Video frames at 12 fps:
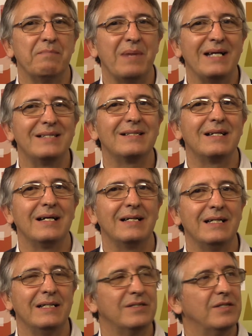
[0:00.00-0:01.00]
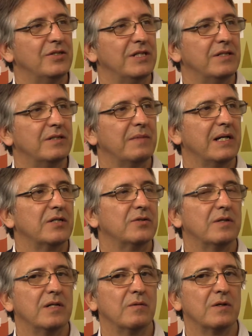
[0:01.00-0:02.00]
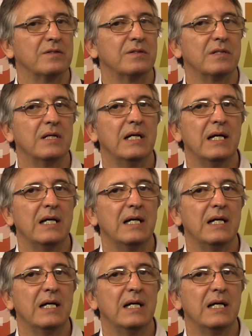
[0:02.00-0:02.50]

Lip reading: baseline ECG to make sure there wasn't